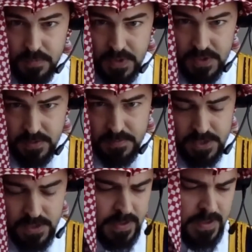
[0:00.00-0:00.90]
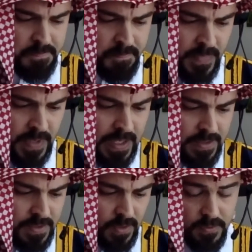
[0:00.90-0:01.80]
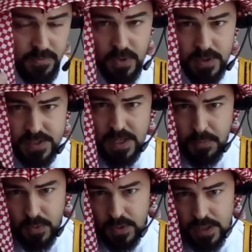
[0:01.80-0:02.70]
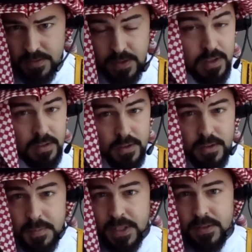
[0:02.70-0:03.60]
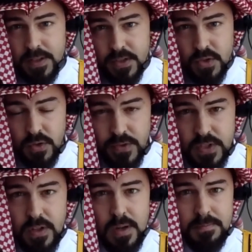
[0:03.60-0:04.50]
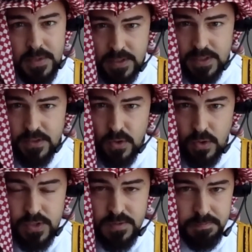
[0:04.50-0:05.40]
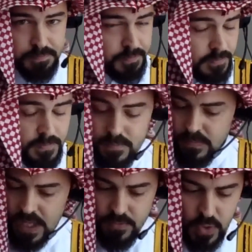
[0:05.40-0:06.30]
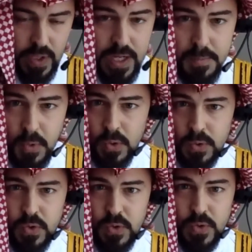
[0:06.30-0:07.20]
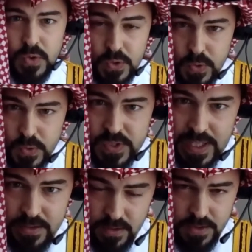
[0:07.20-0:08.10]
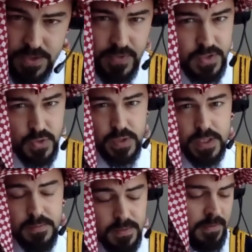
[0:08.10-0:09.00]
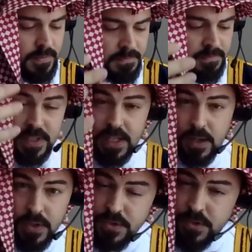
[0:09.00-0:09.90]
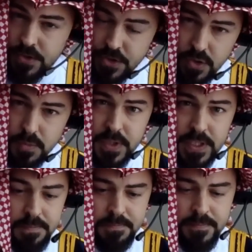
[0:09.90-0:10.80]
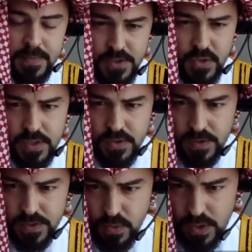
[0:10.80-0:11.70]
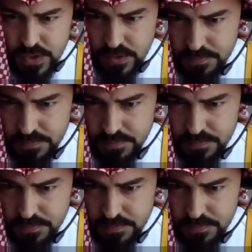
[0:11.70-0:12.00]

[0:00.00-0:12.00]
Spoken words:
Muslims? And so, for example, you're going to learn about the history of Islam in this course. If you're able to use that knowledge of history, then I want you to show me as you answer this question.